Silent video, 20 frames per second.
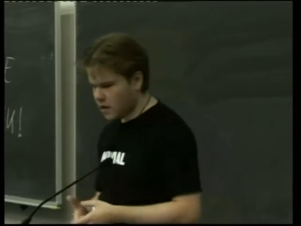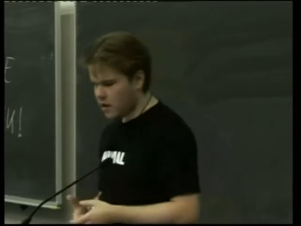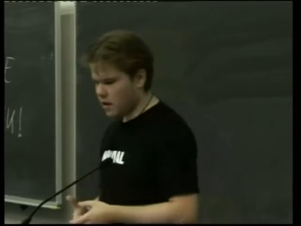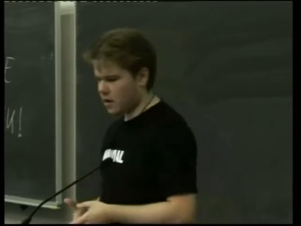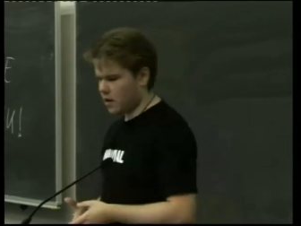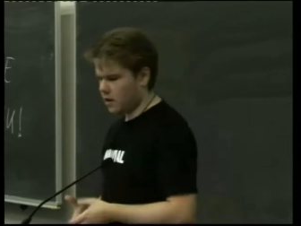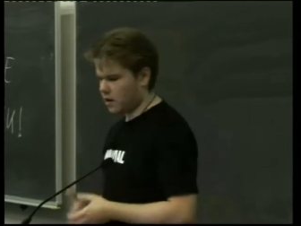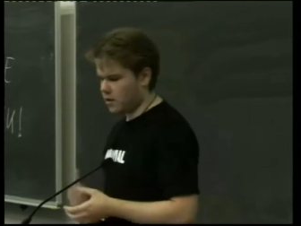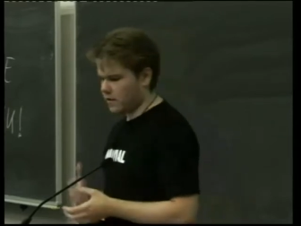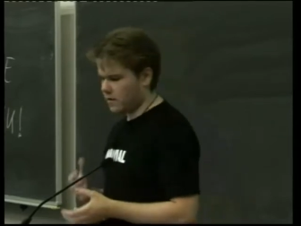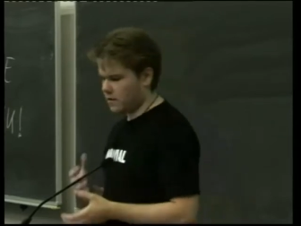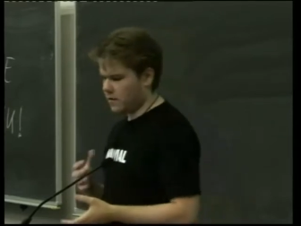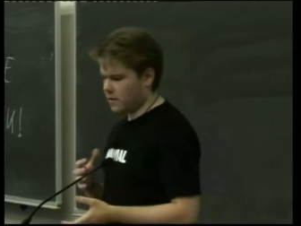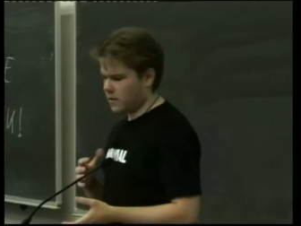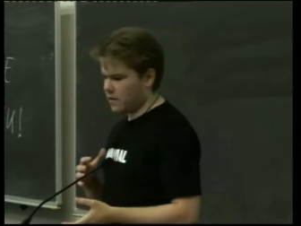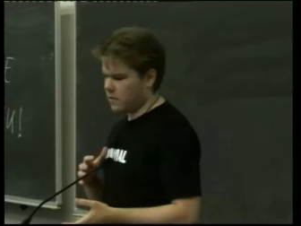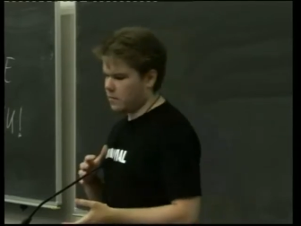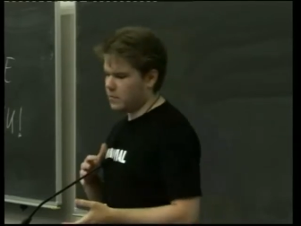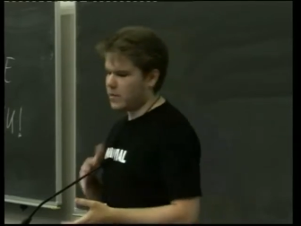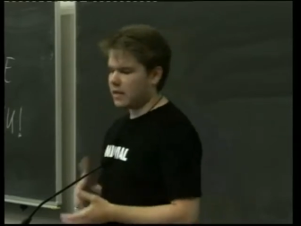lot of
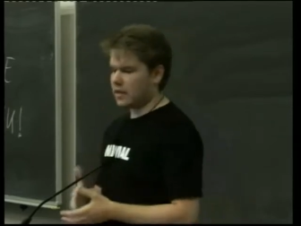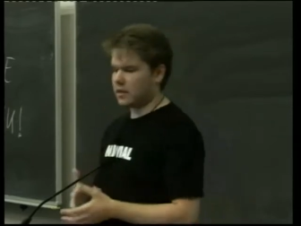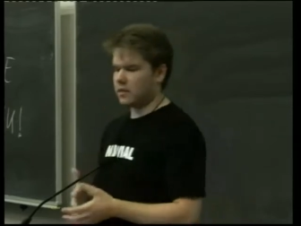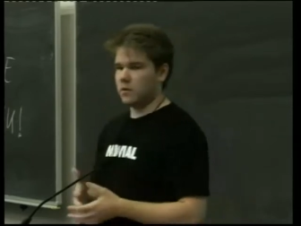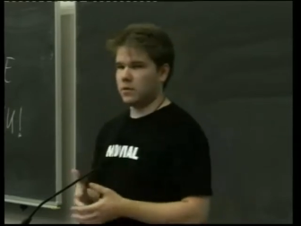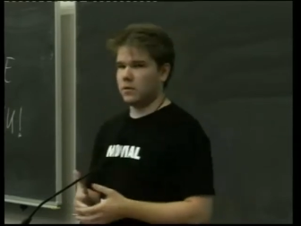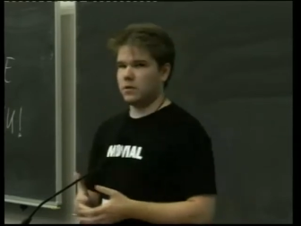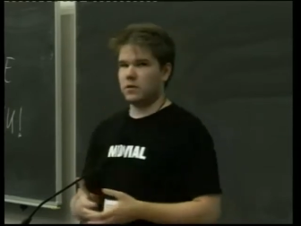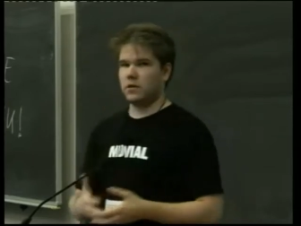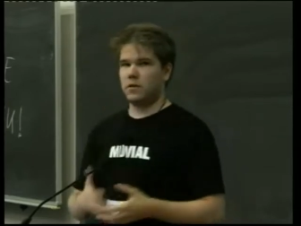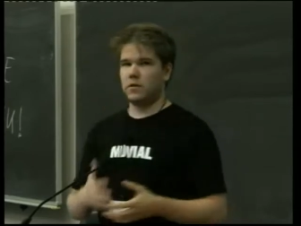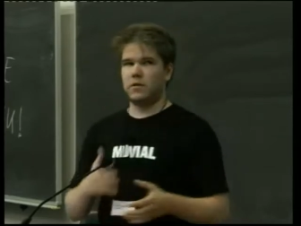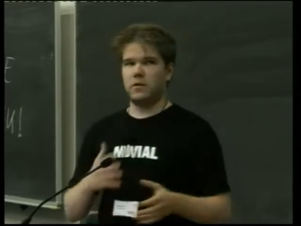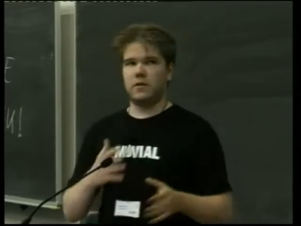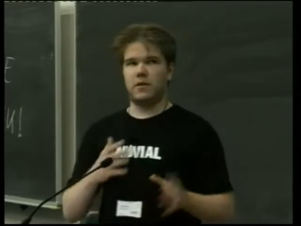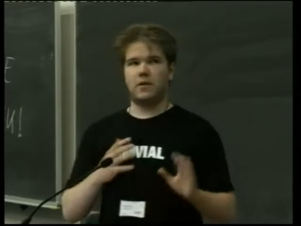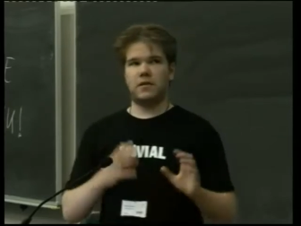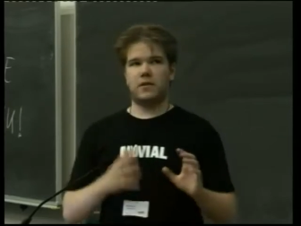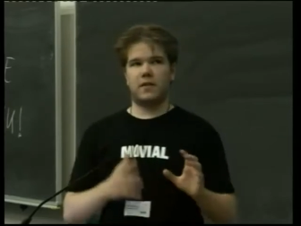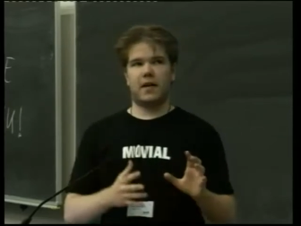uh, build tools, so you
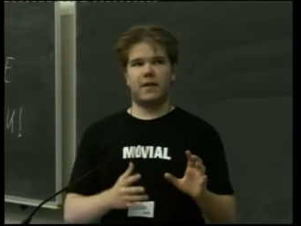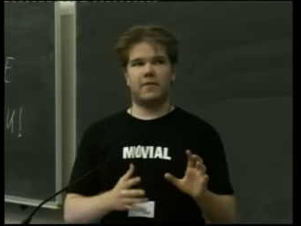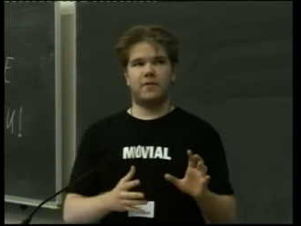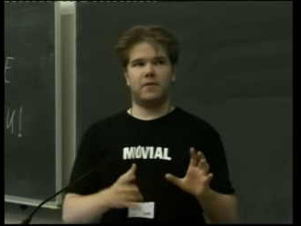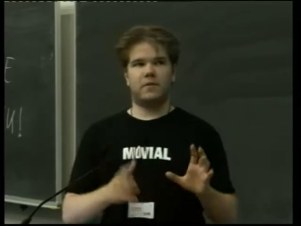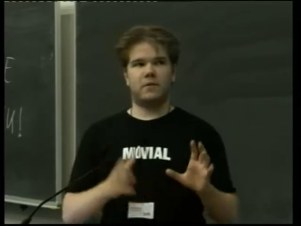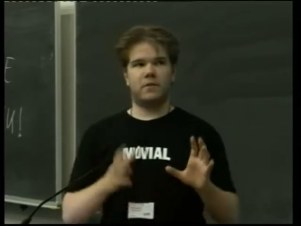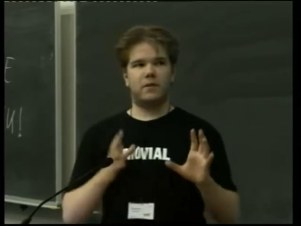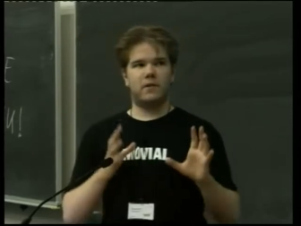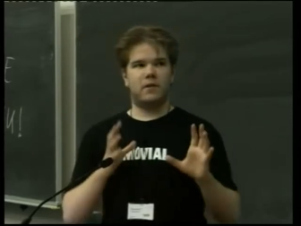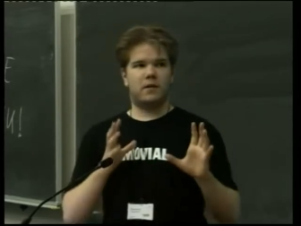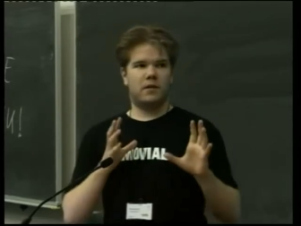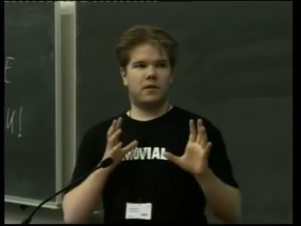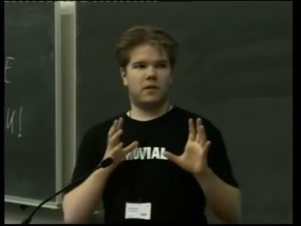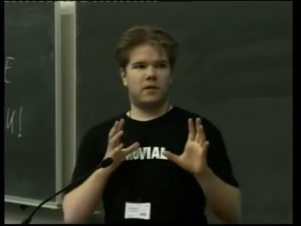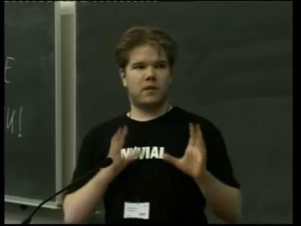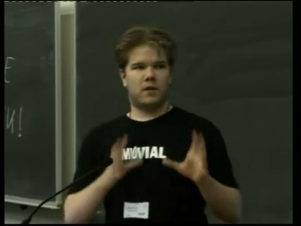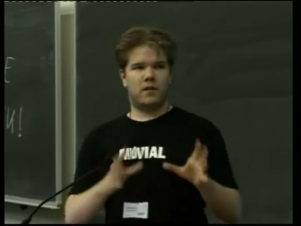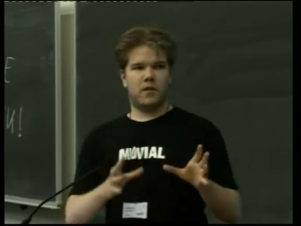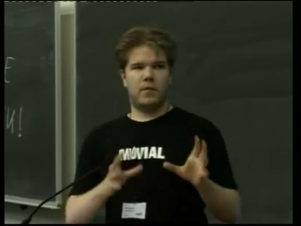don't have to
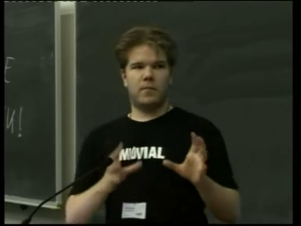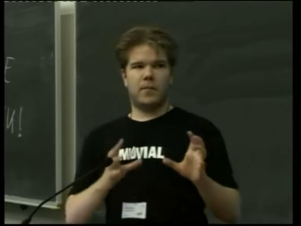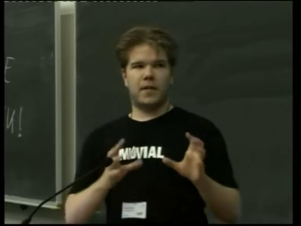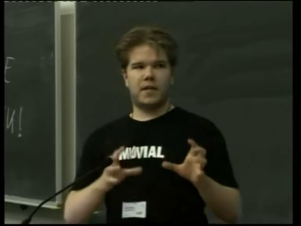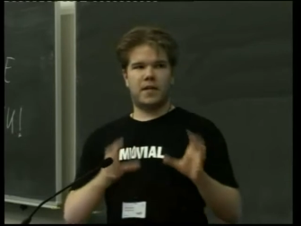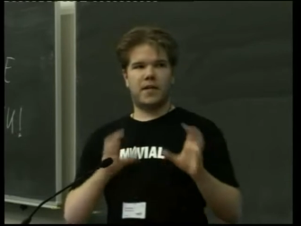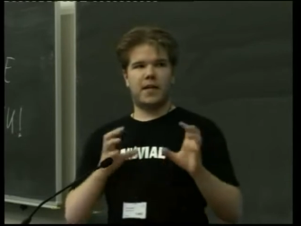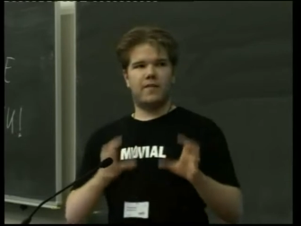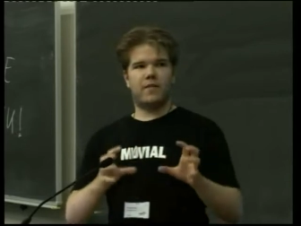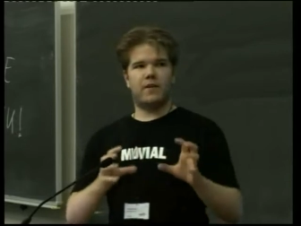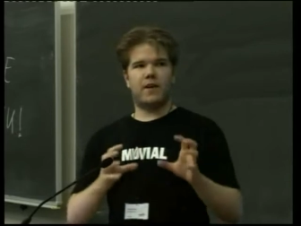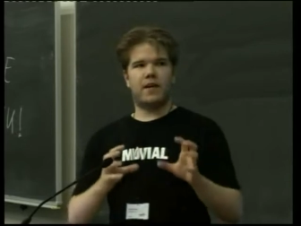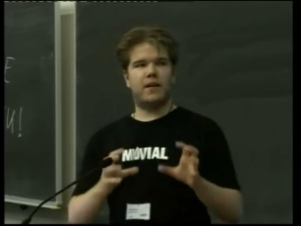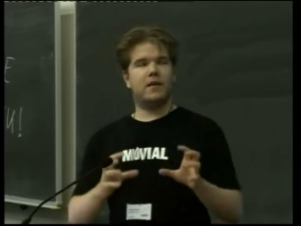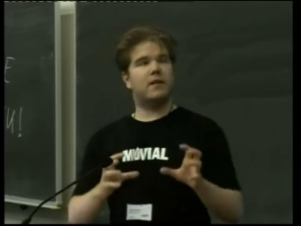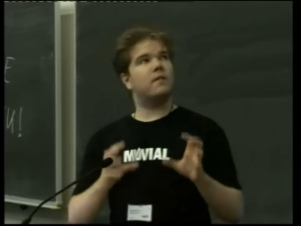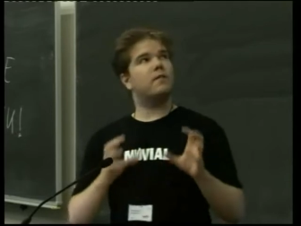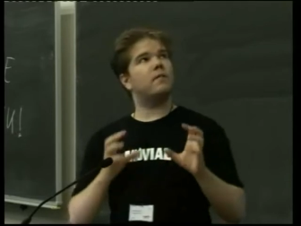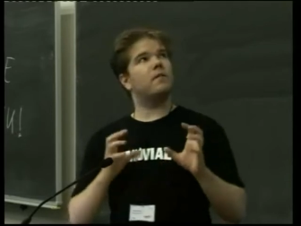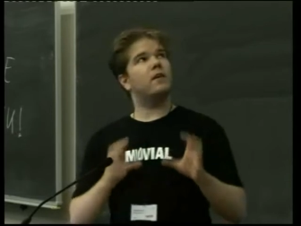go and build every
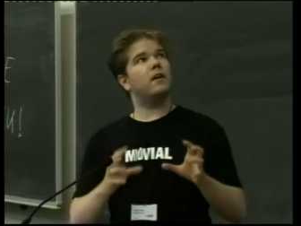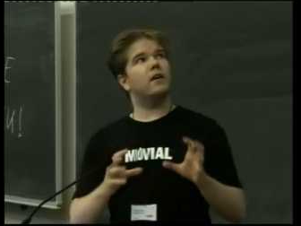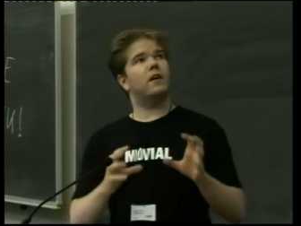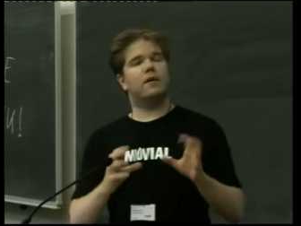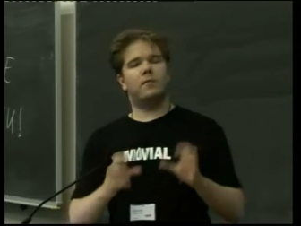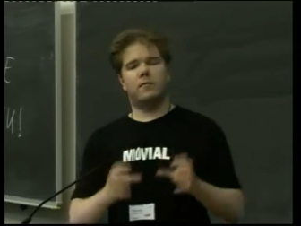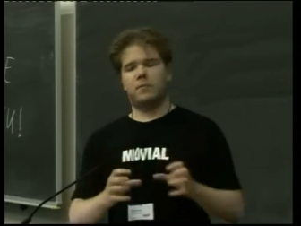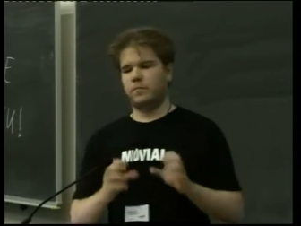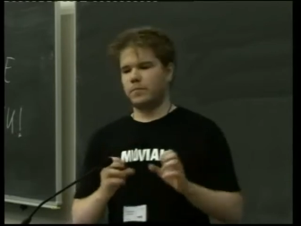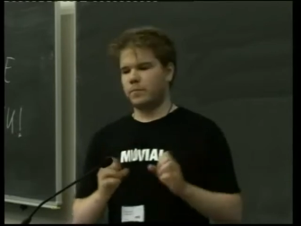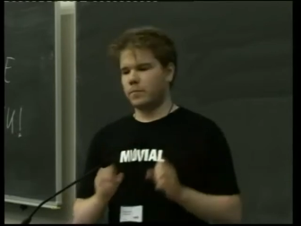um,